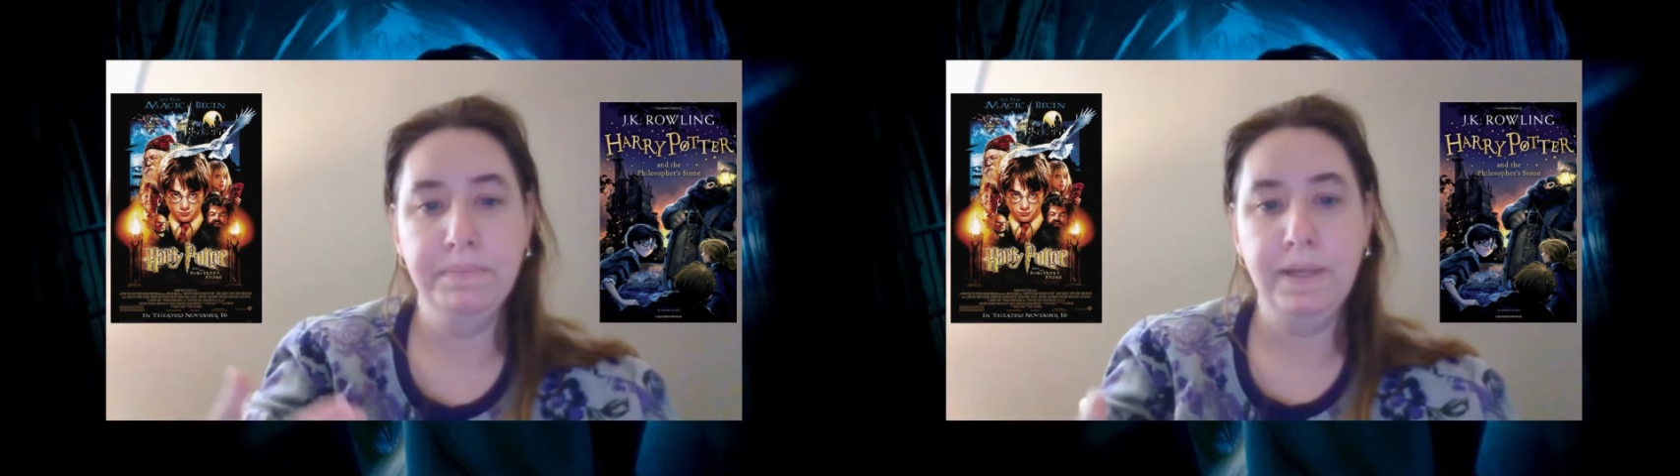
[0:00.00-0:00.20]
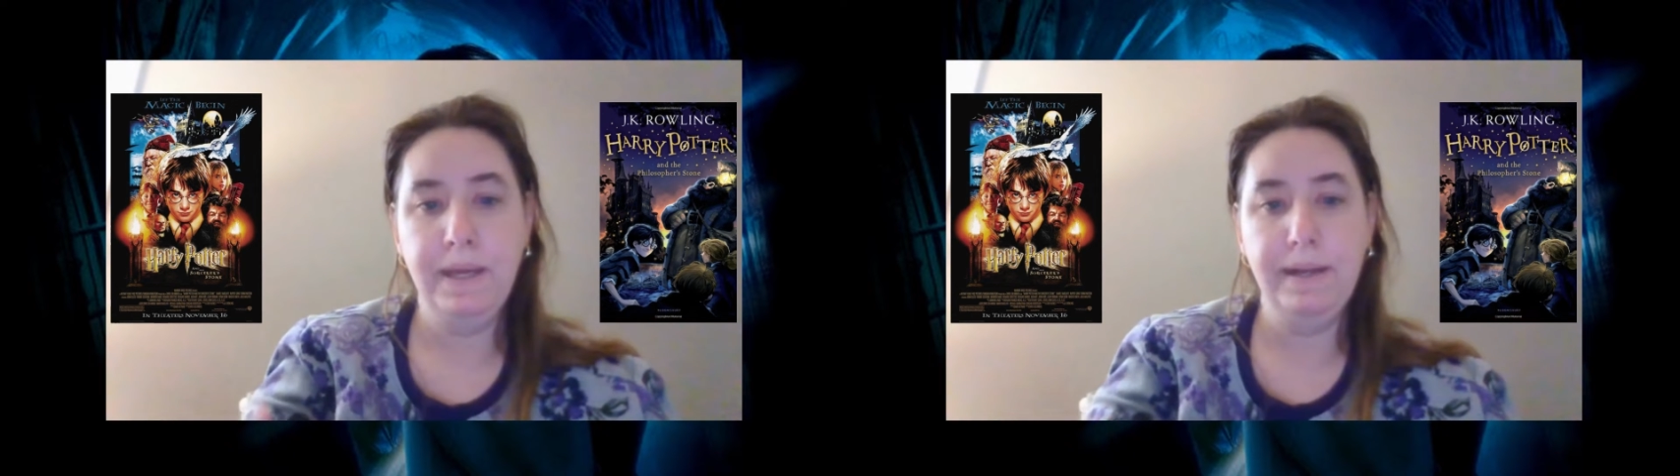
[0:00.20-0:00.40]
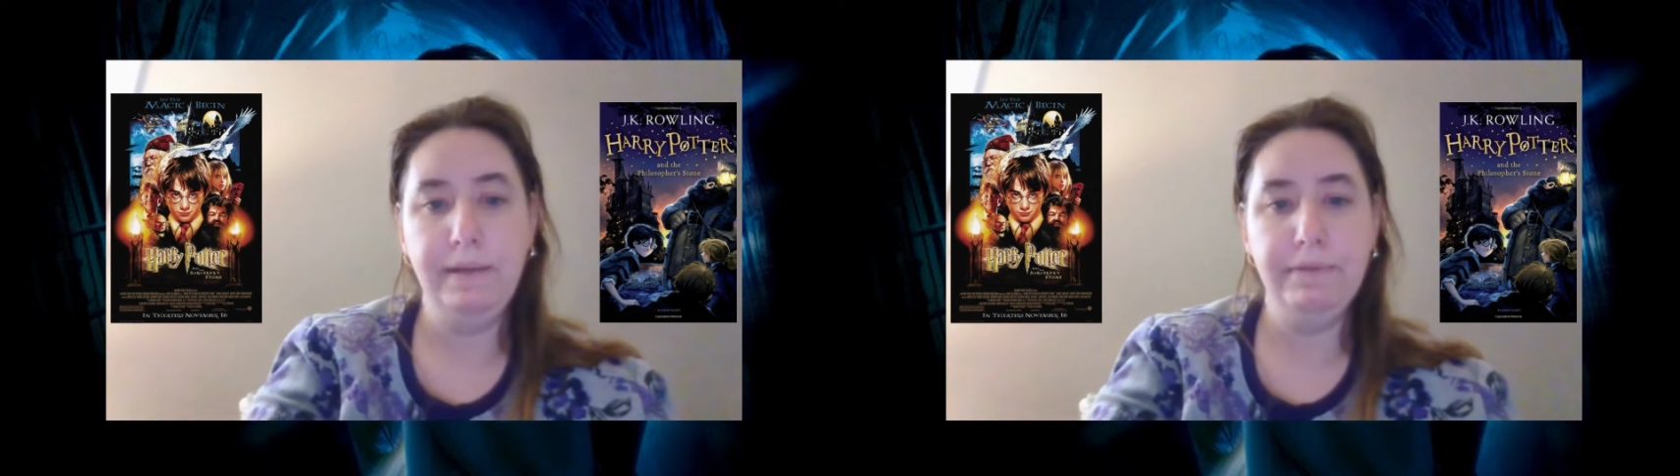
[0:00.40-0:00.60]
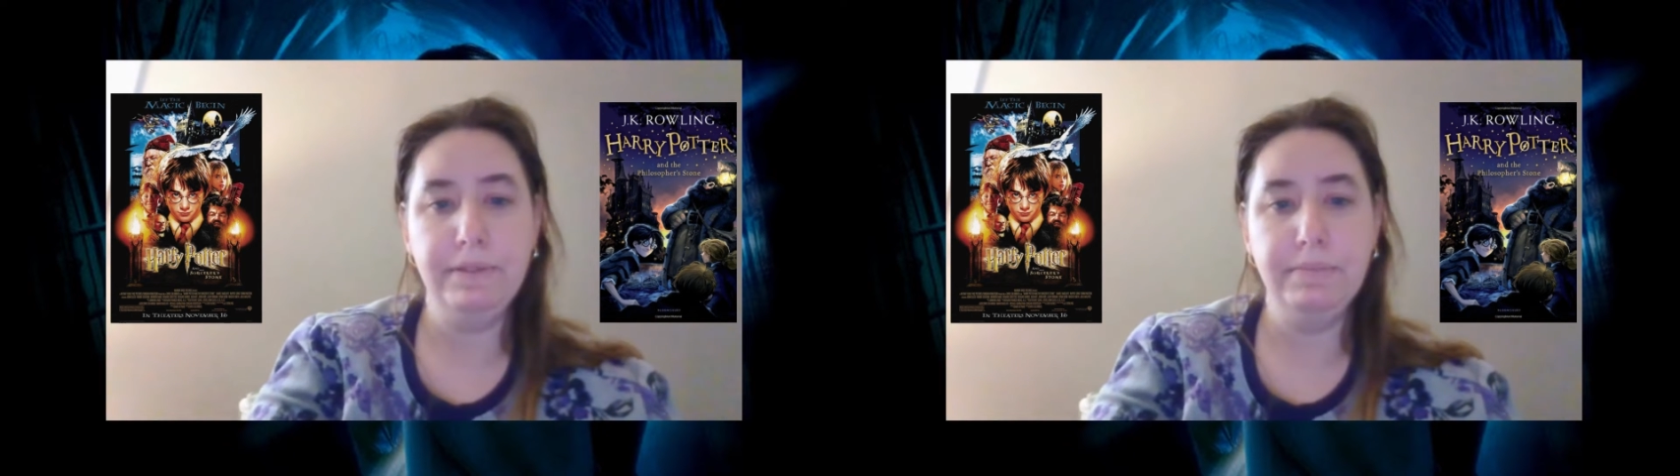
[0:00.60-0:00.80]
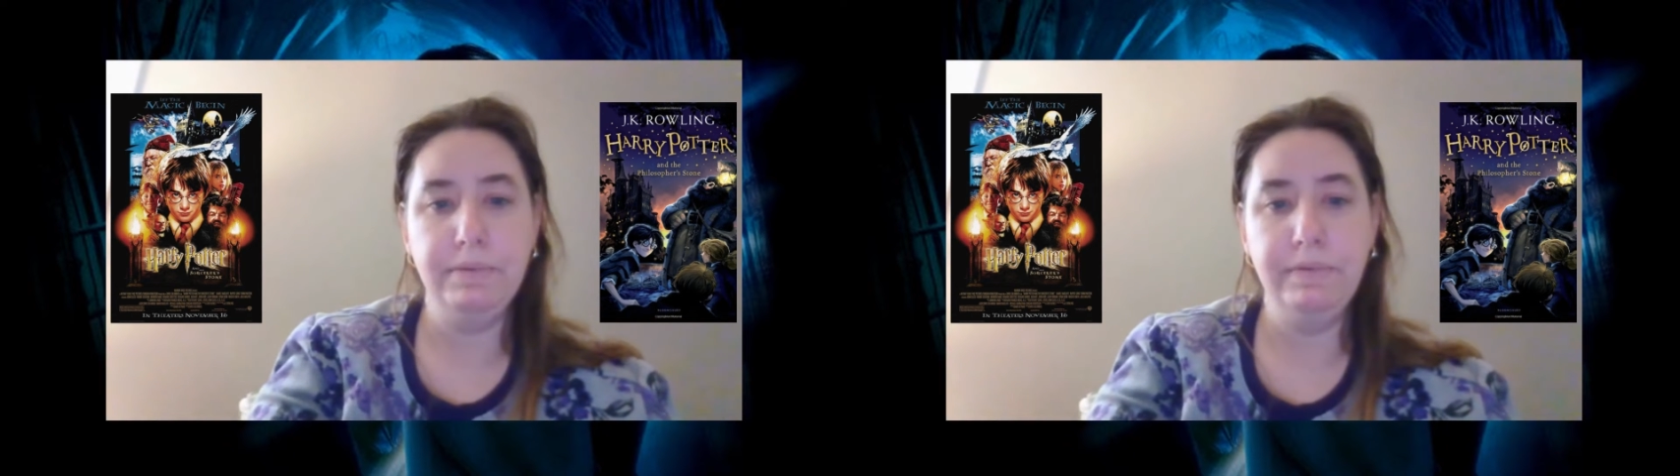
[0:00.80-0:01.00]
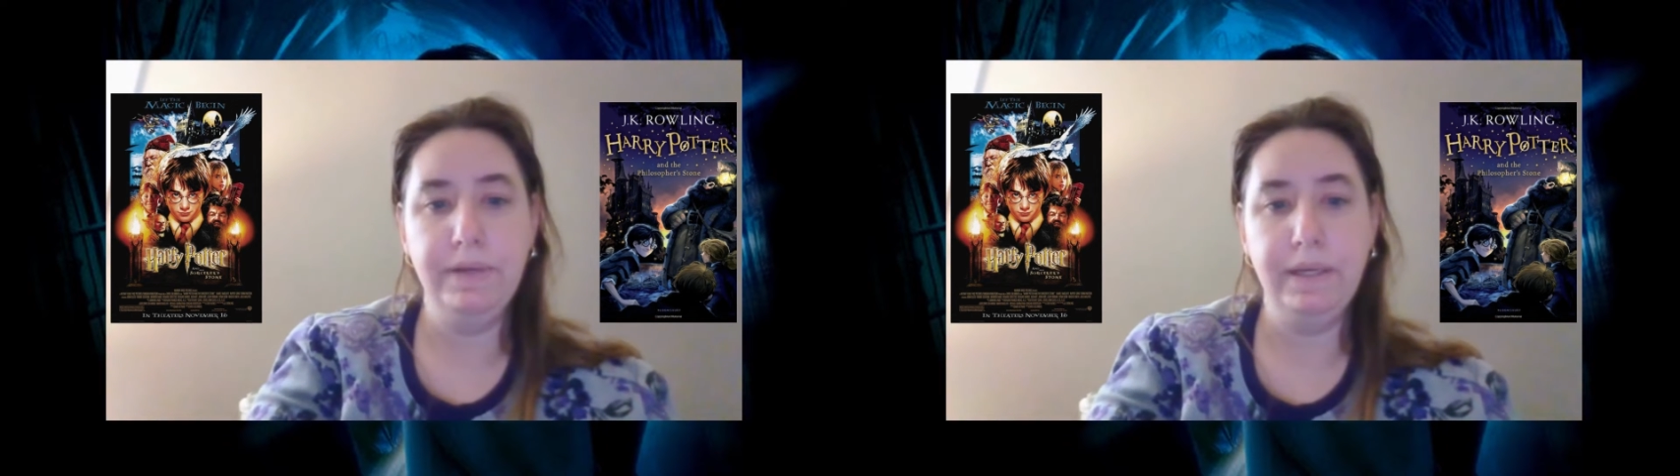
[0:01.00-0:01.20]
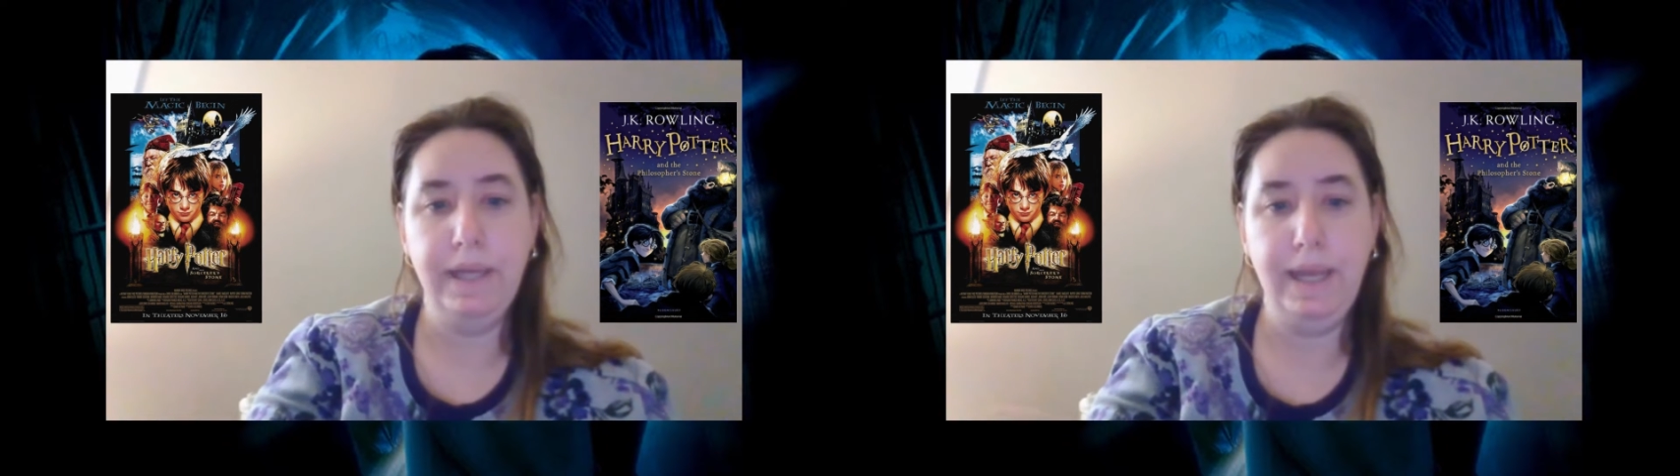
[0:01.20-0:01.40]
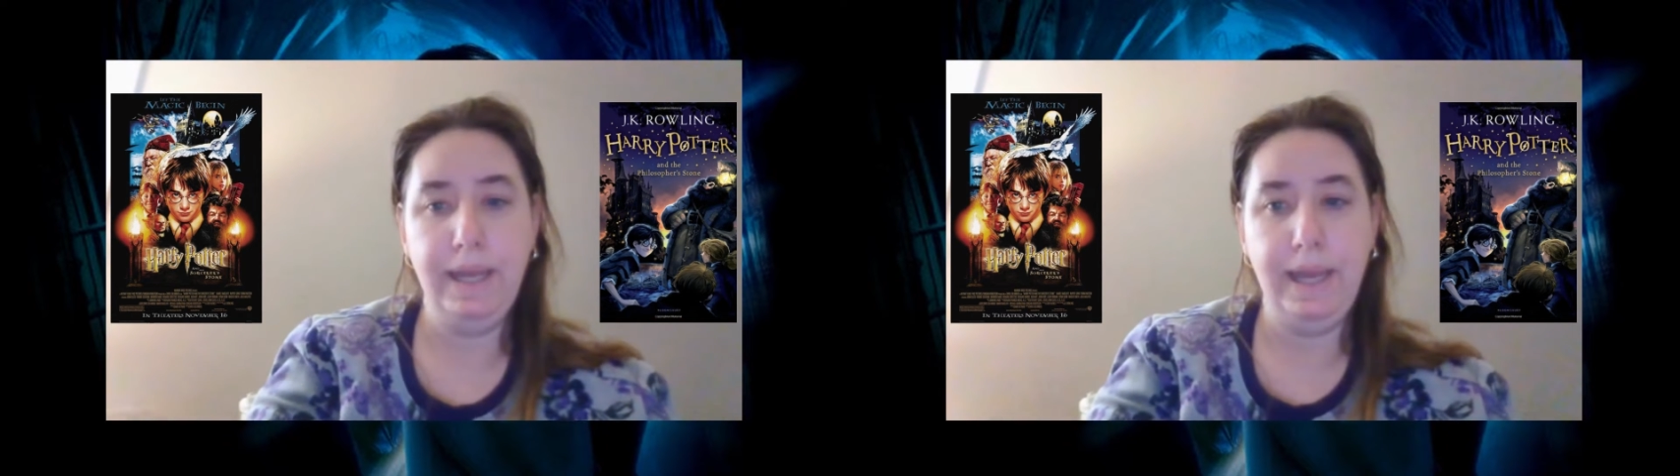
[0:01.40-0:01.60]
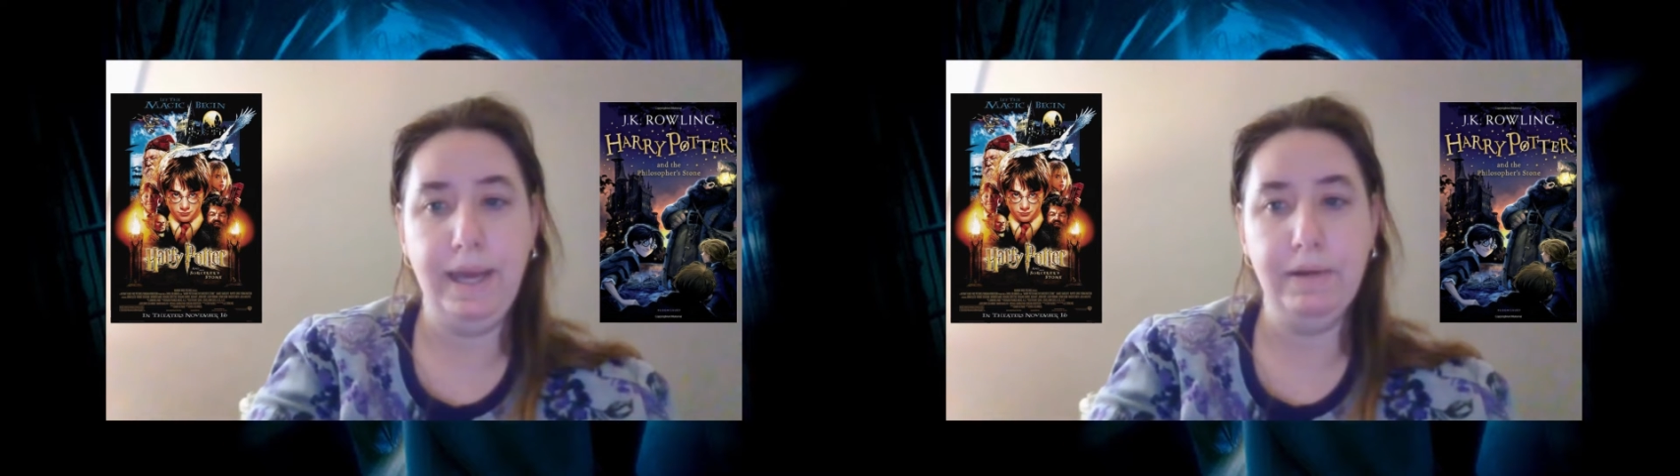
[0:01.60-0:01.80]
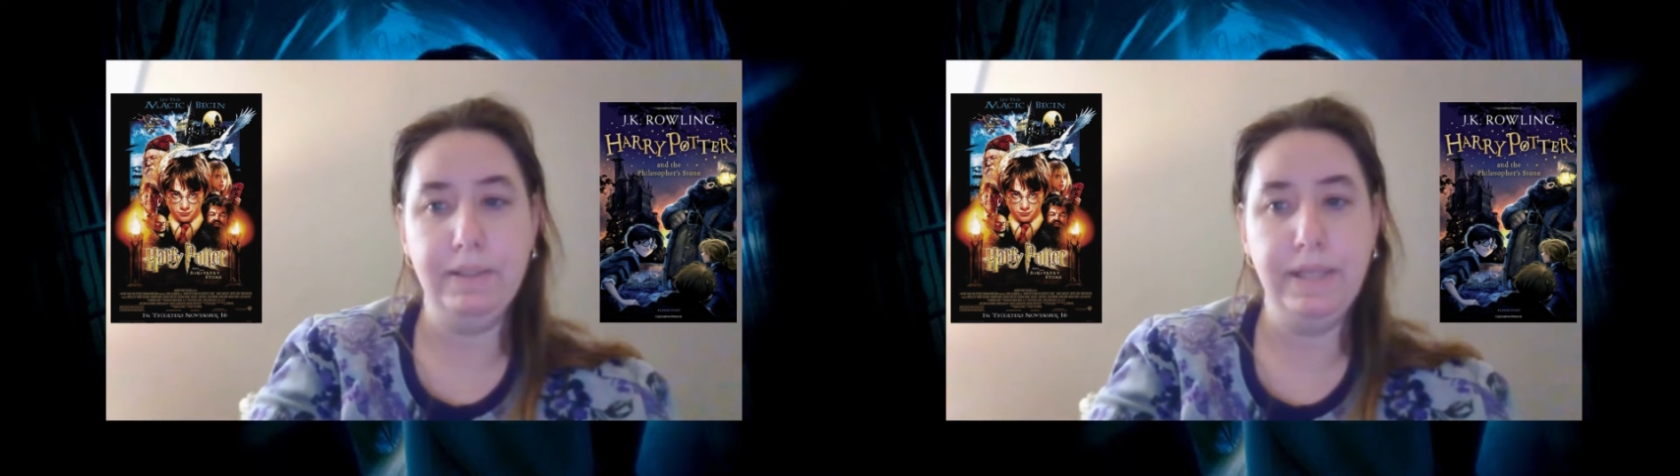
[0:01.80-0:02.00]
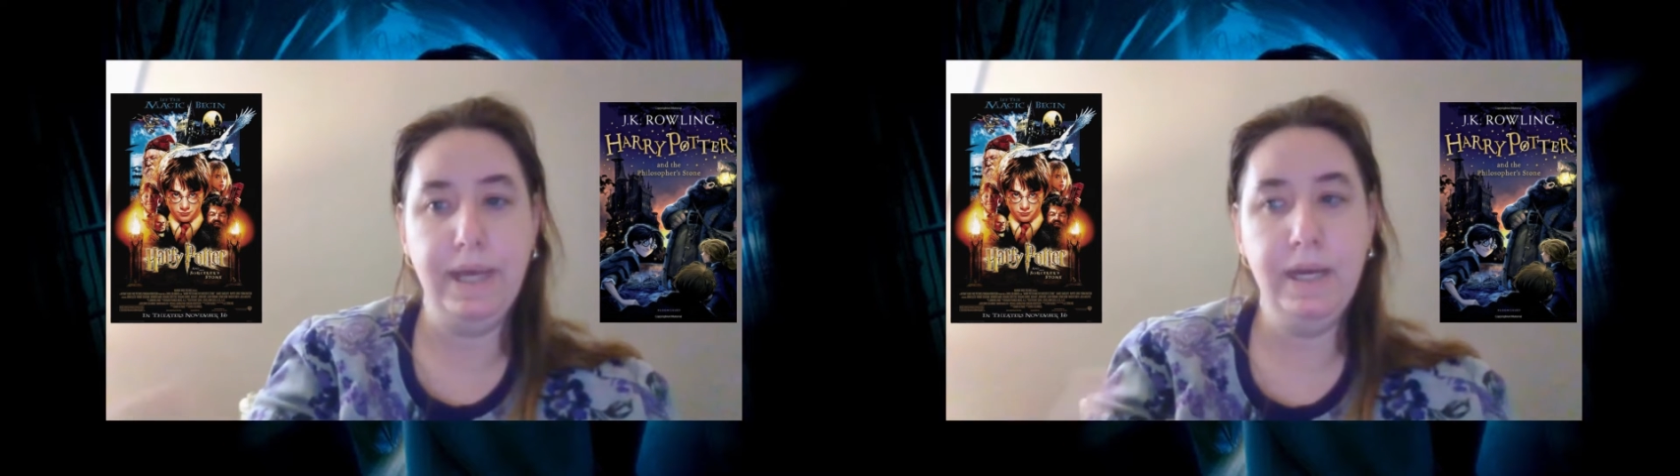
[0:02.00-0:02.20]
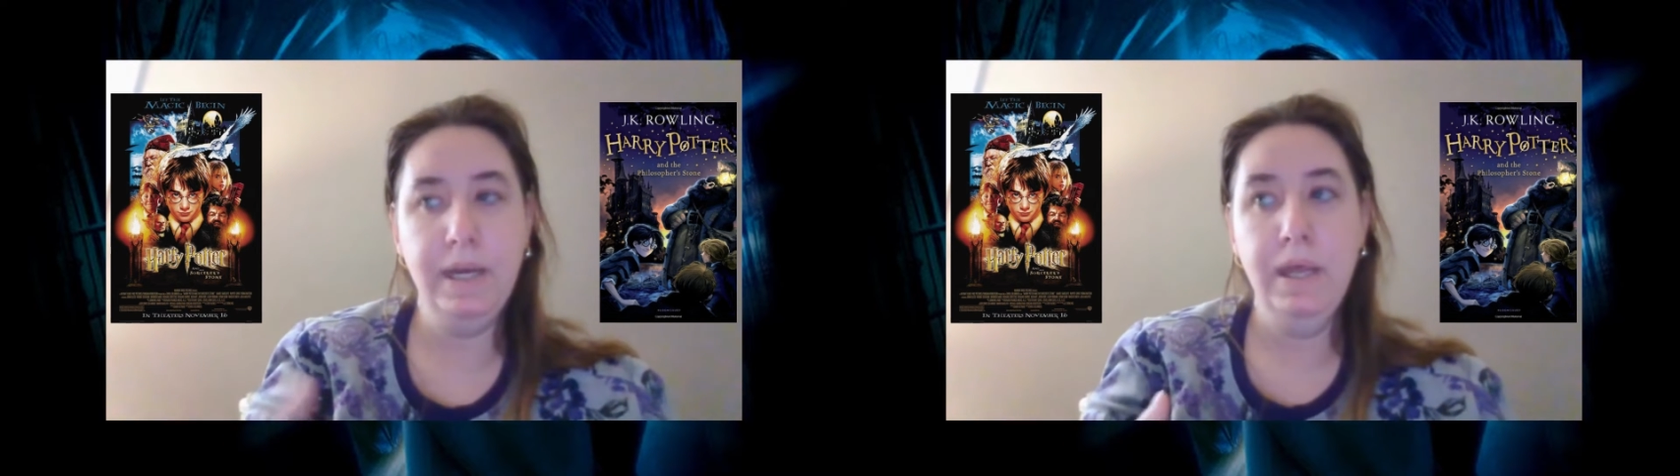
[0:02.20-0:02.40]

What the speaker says: I give this movie an 8 out of 10.